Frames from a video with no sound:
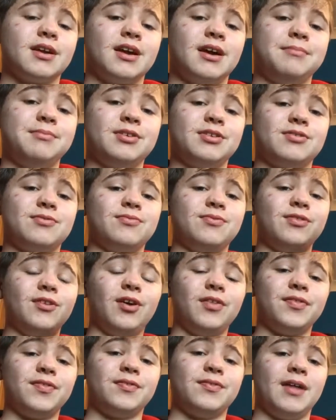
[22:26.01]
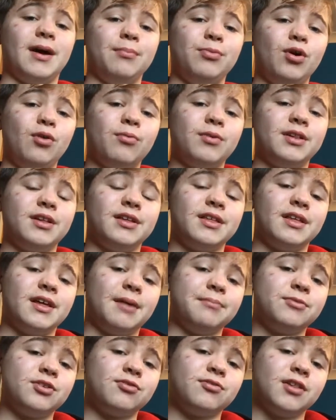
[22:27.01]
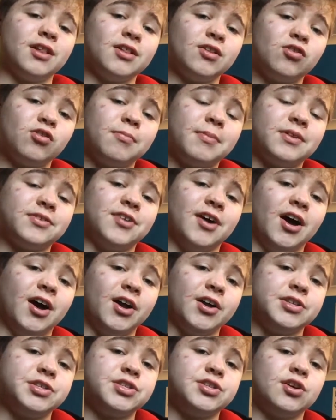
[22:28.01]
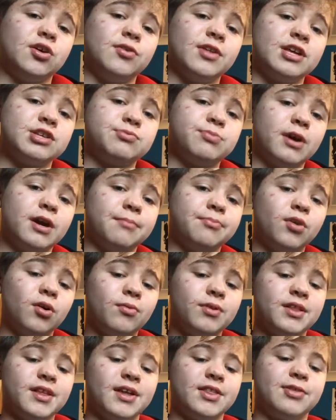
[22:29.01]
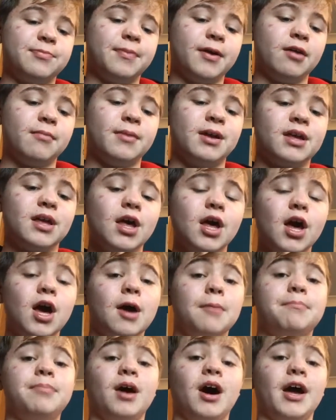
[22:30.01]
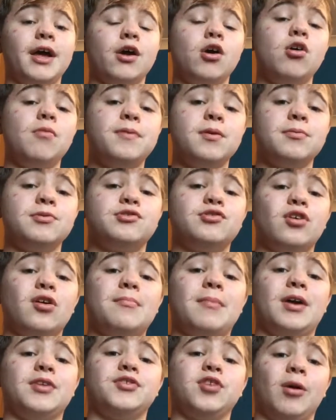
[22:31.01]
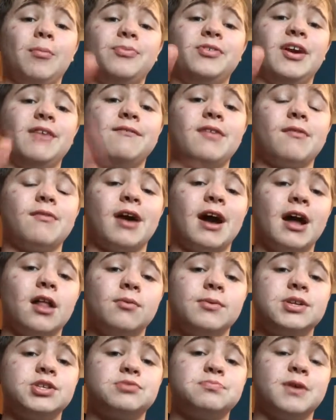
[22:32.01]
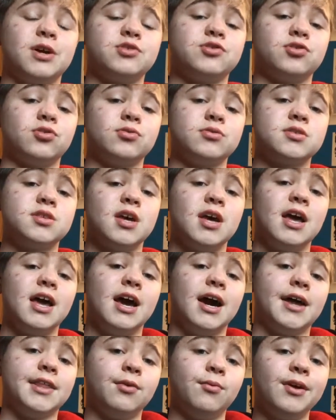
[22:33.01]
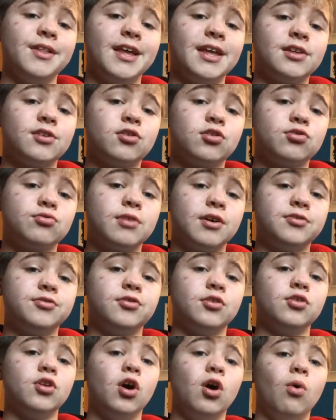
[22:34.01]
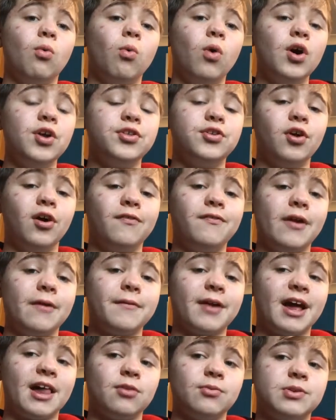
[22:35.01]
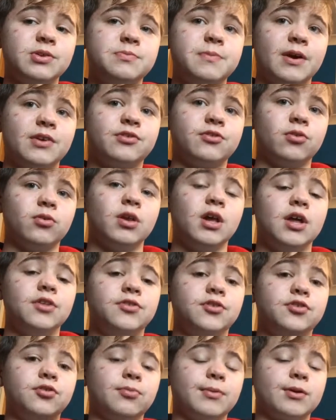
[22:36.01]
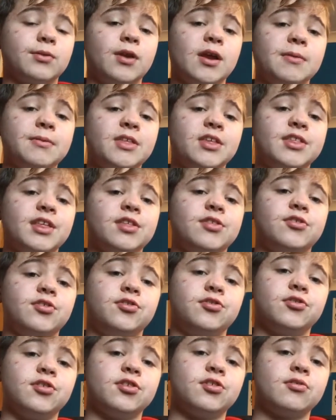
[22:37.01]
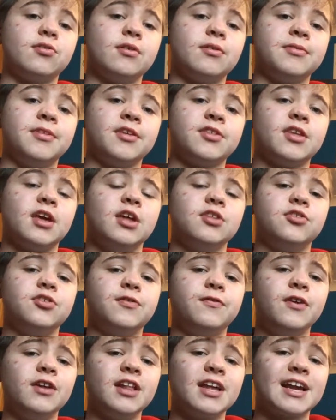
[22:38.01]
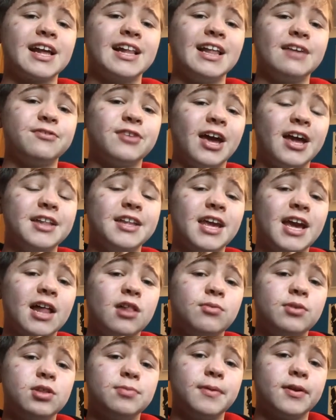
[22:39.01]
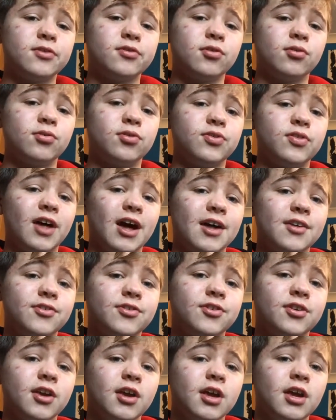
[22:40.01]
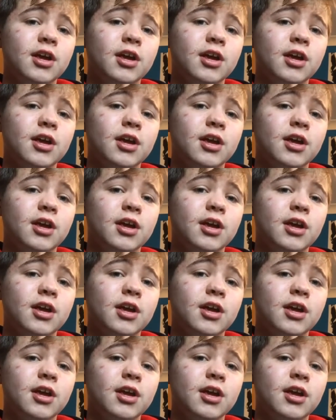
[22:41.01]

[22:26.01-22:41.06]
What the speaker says: I'm just a little bit tired, so that's why I'm not really that inspiring. But I hope you enjoyed my top 10 favourite Halloween specials, and I want to ask you this question: what is your favourite Halloween special? Did you agree with this? Did you disagree with this? Did you feel like I left any Halloween specials that